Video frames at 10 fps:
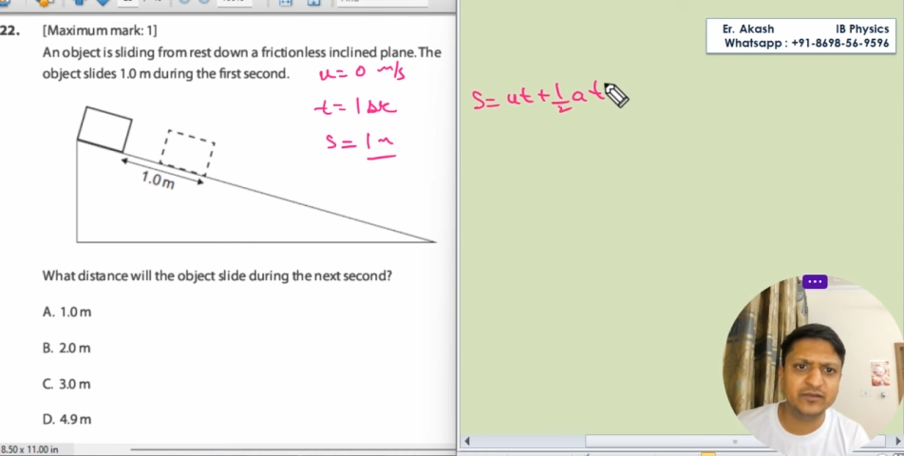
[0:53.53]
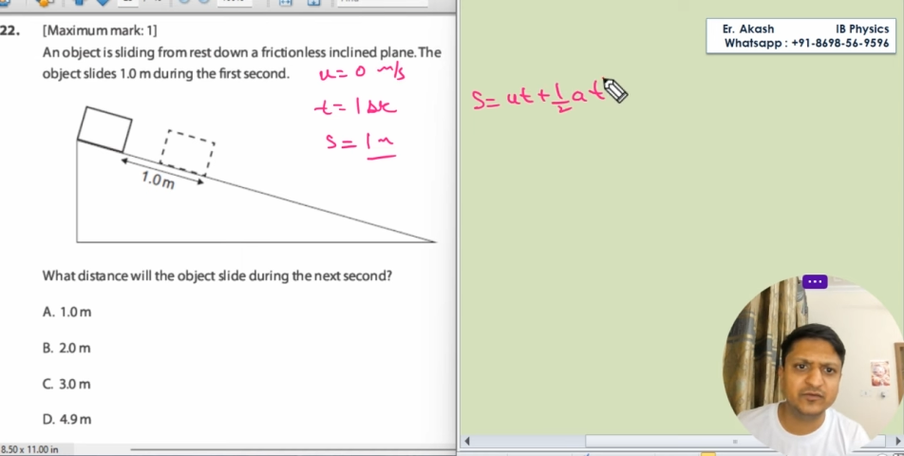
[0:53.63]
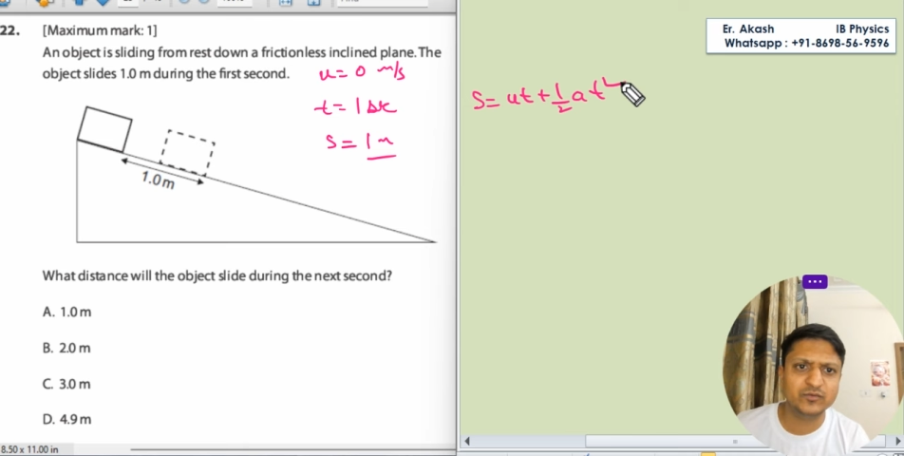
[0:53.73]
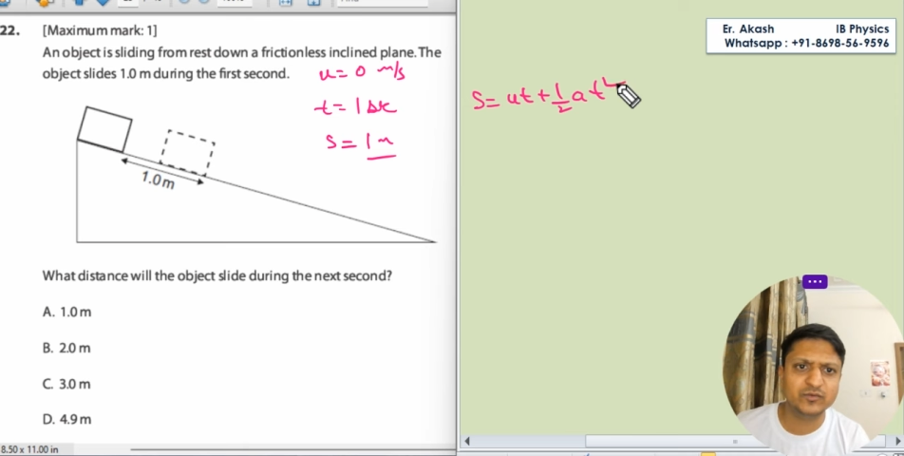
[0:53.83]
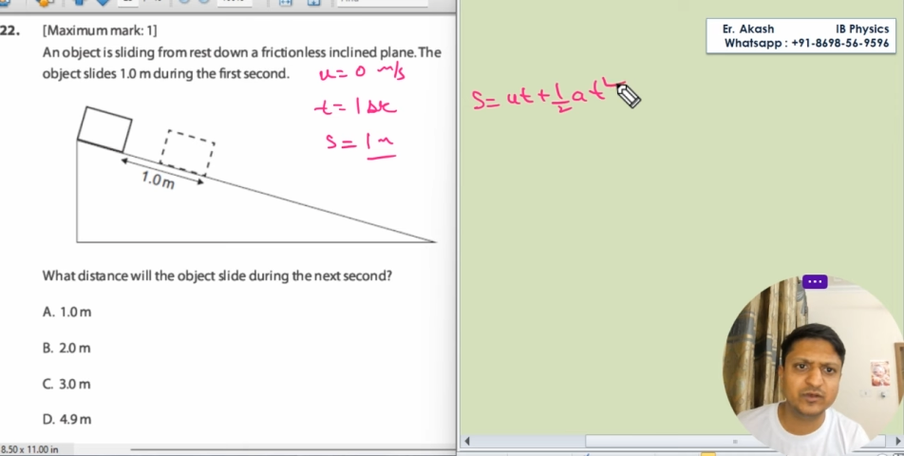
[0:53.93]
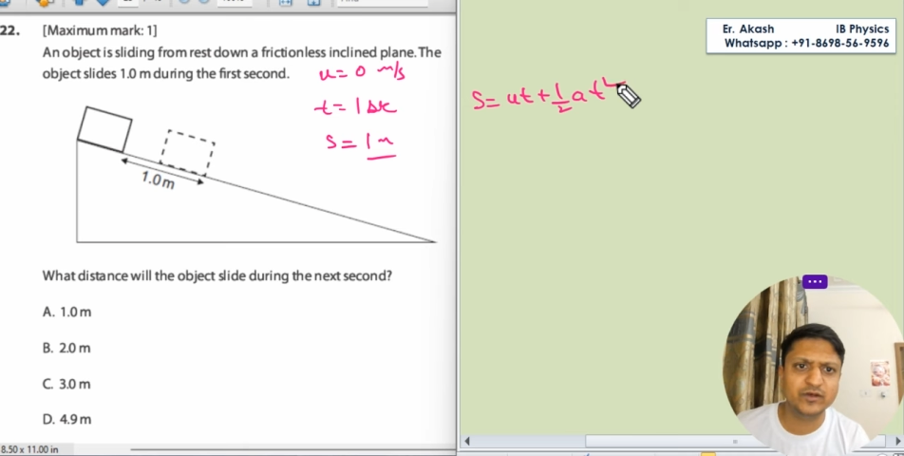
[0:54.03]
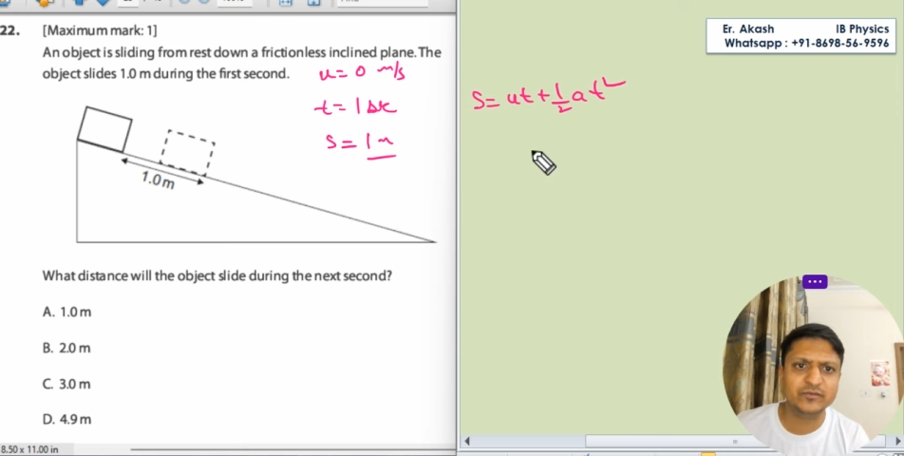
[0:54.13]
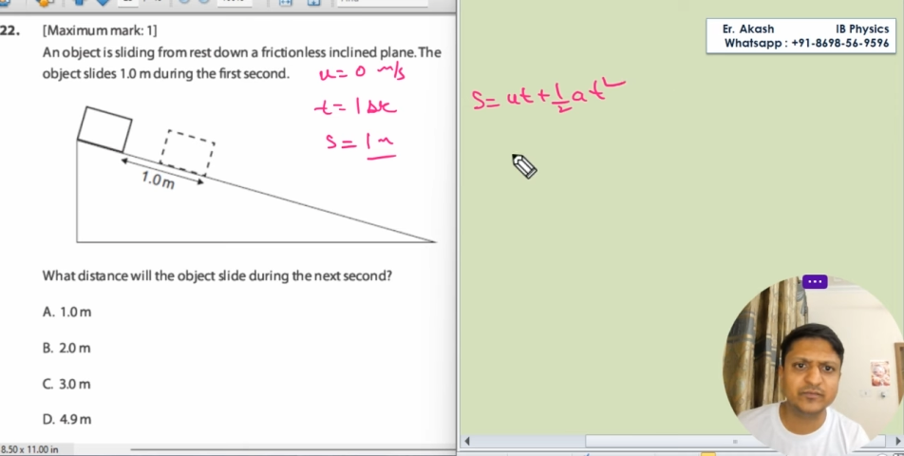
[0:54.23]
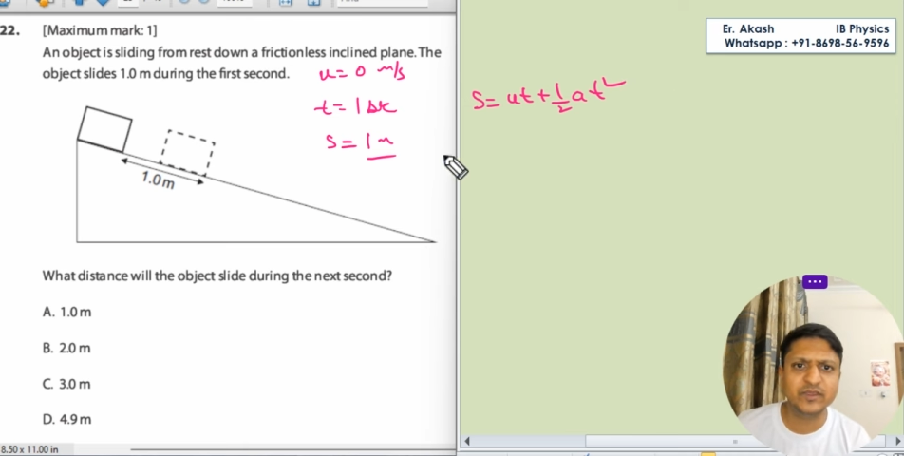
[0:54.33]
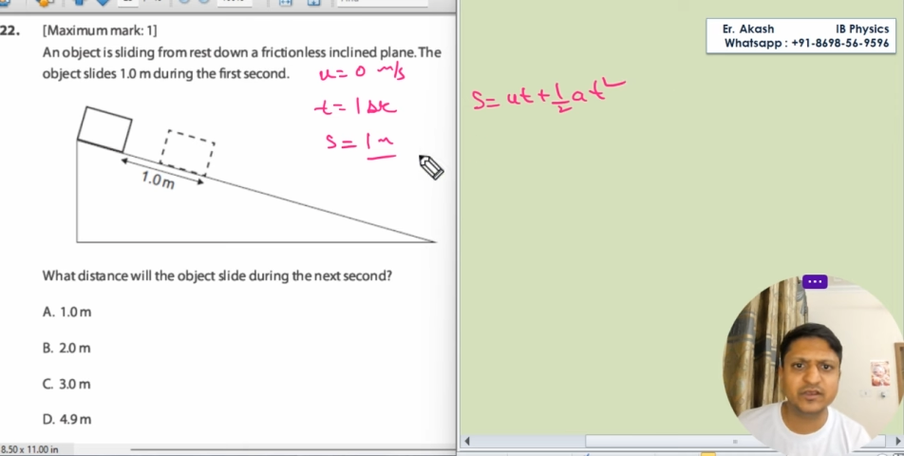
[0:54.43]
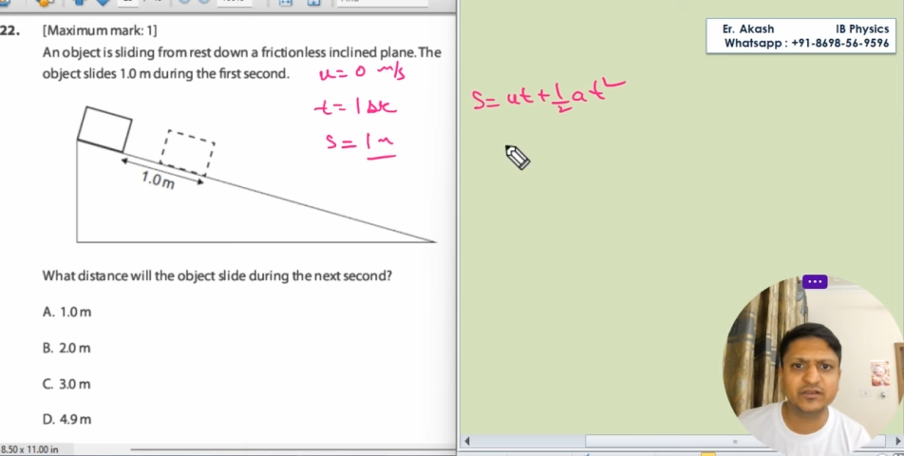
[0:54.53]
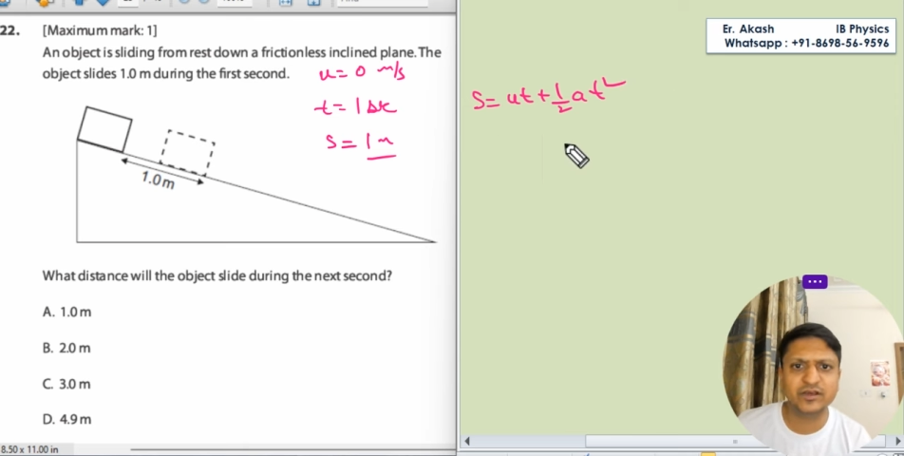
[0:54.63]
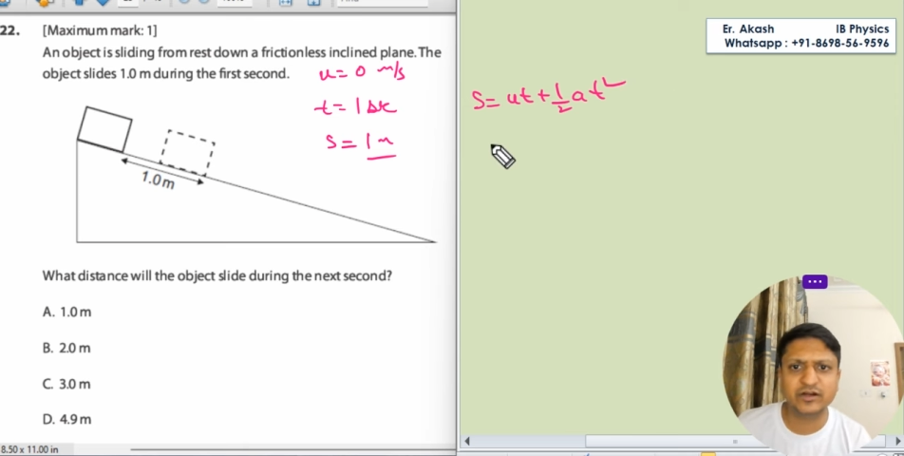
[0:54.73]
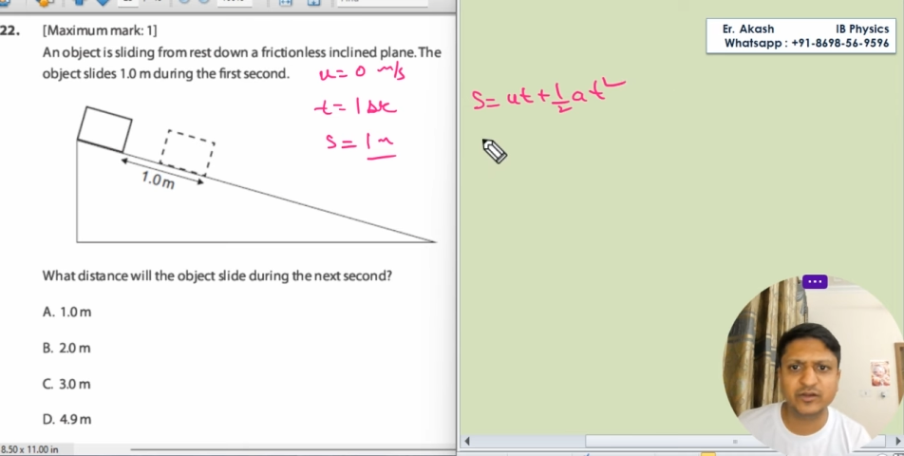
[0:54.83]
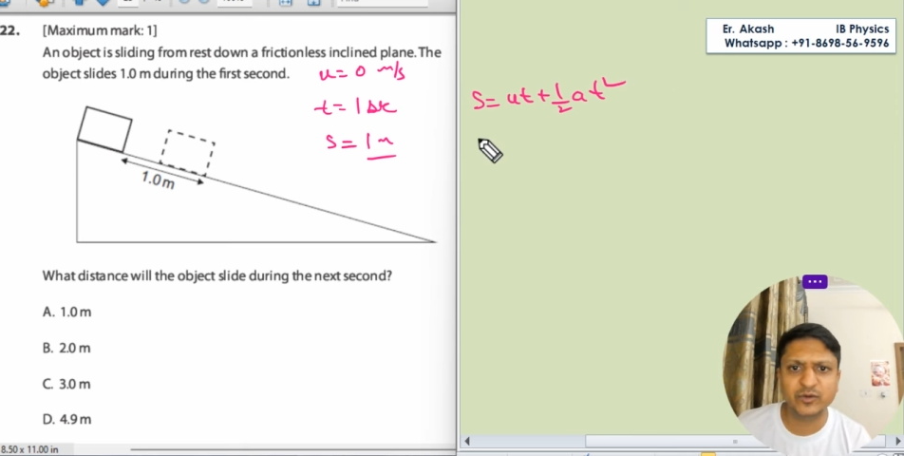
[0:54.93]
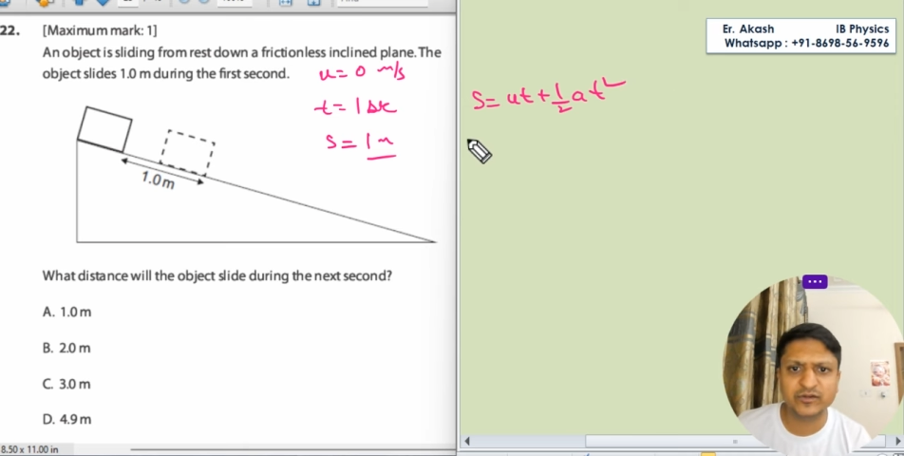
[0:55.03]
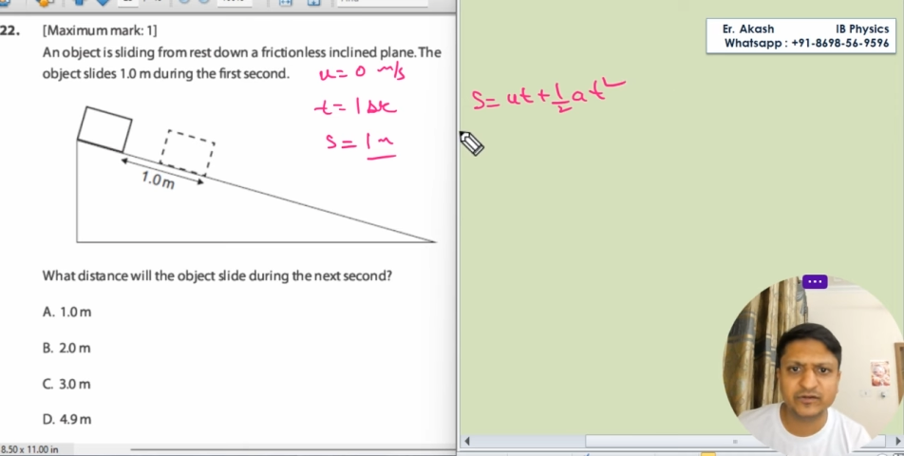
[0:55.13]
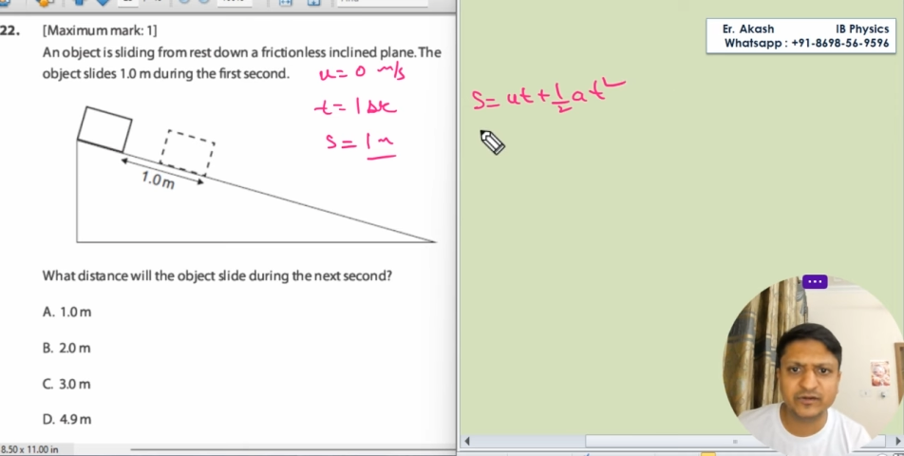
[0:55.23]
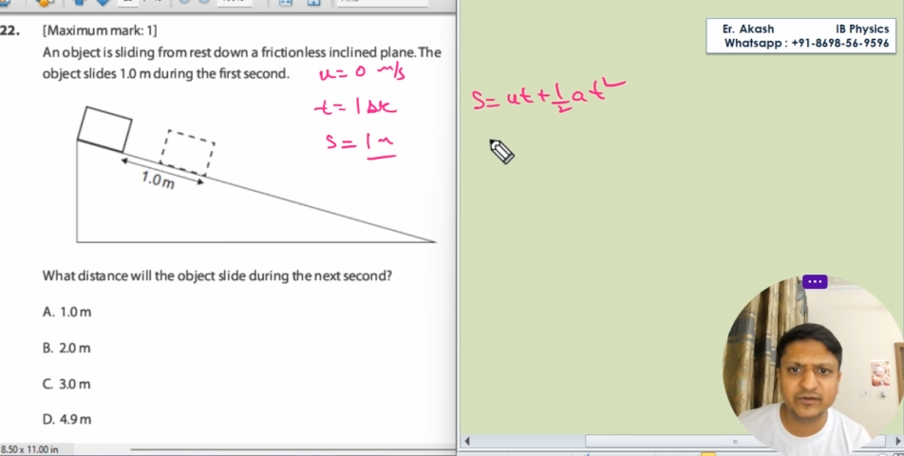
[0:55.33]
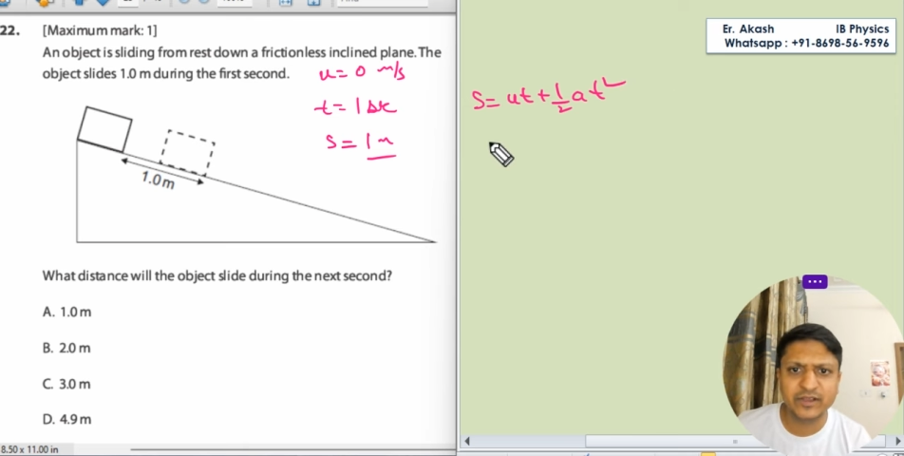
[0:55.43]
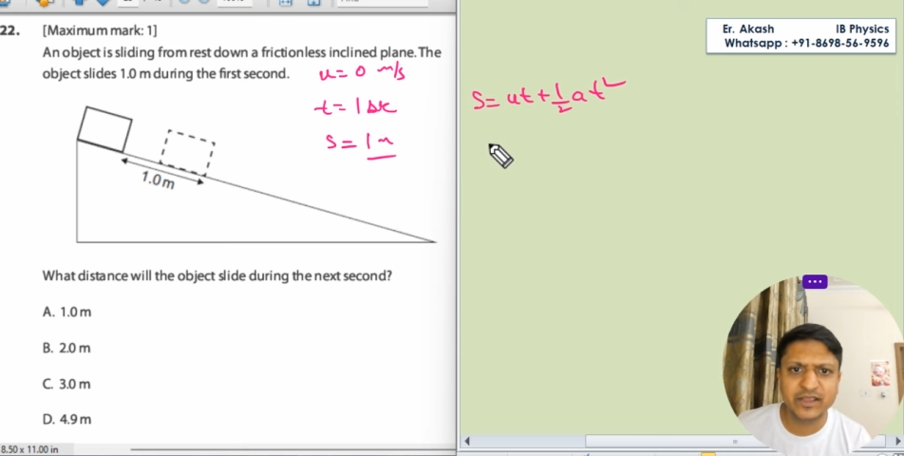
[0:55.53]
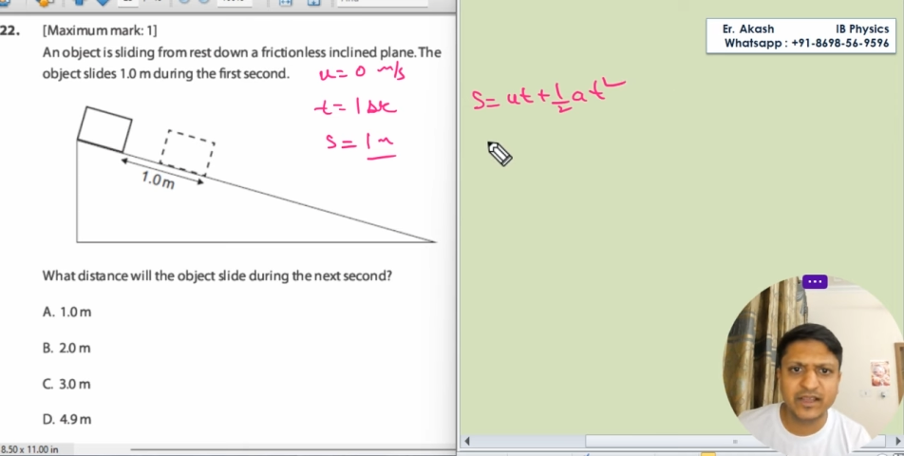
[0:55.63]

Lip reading: square is our equation,